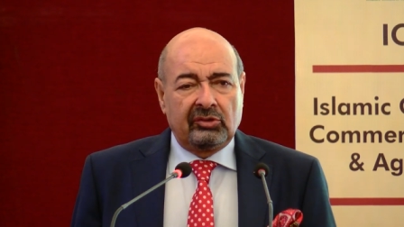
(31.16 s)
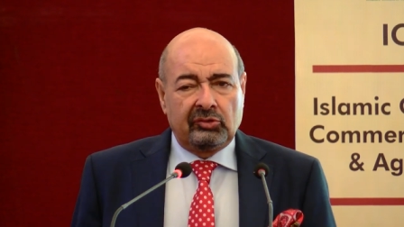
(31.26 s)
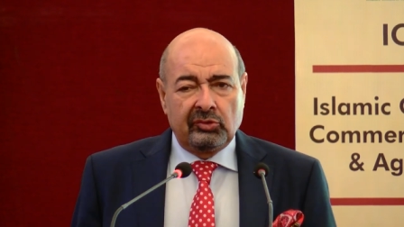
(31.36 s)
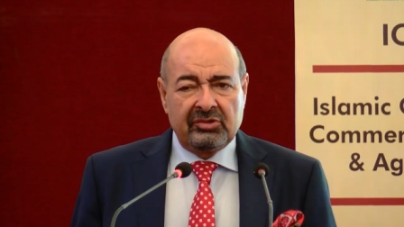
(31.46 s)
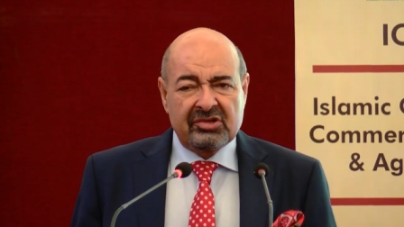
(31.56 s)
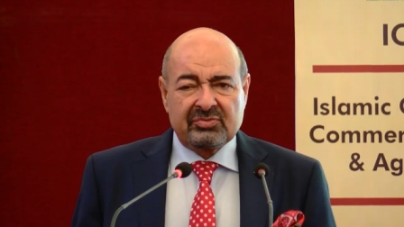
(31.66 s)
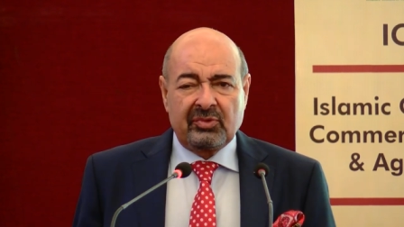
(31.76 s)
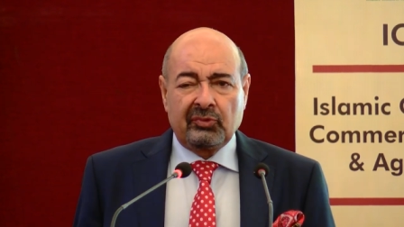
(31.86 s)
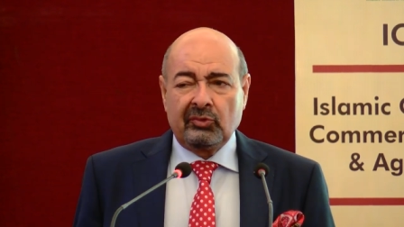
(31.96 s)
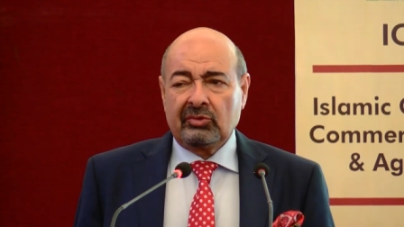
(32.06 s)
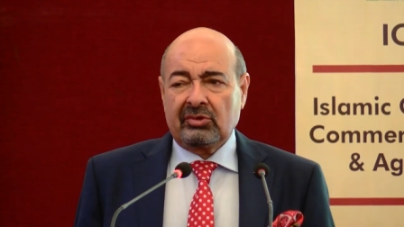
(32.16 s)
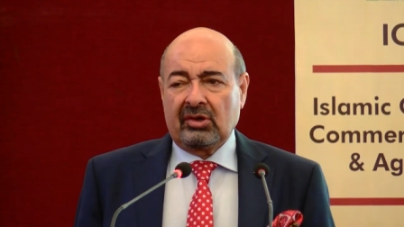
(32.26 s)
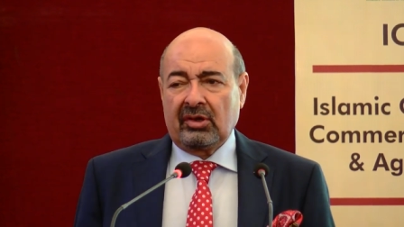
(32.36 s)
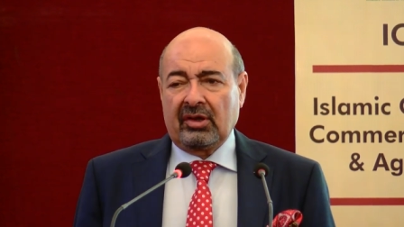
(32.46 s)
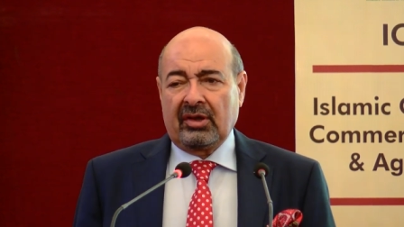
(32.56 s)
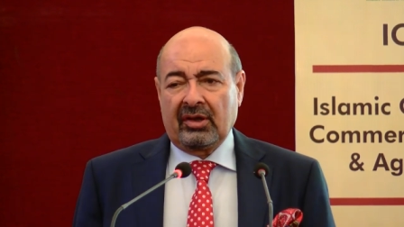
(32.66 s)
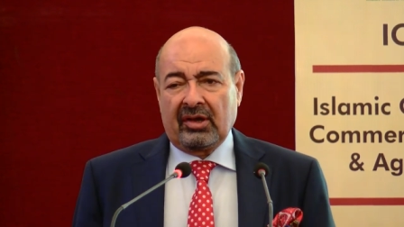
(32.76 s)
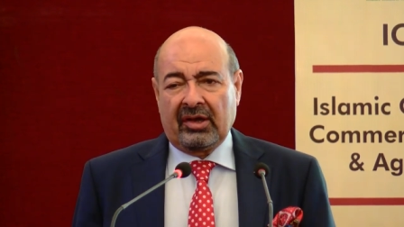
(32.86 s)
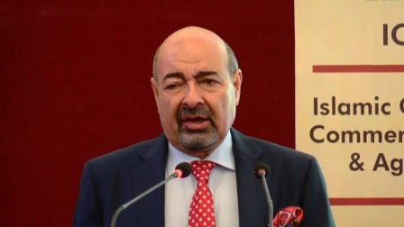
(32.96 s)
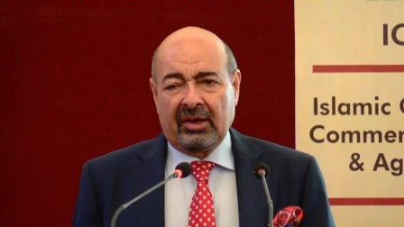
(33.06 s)
two years before
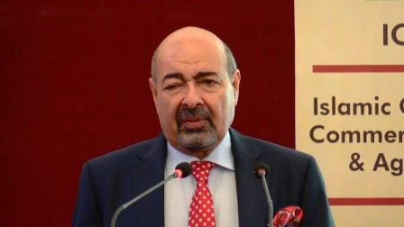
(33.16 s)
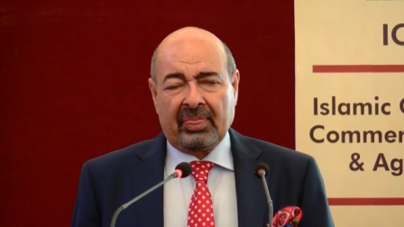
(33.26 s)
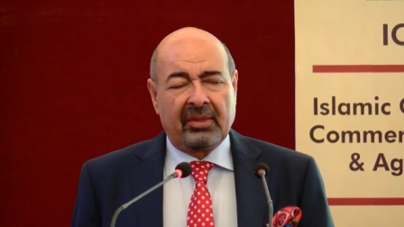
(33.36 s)
uh,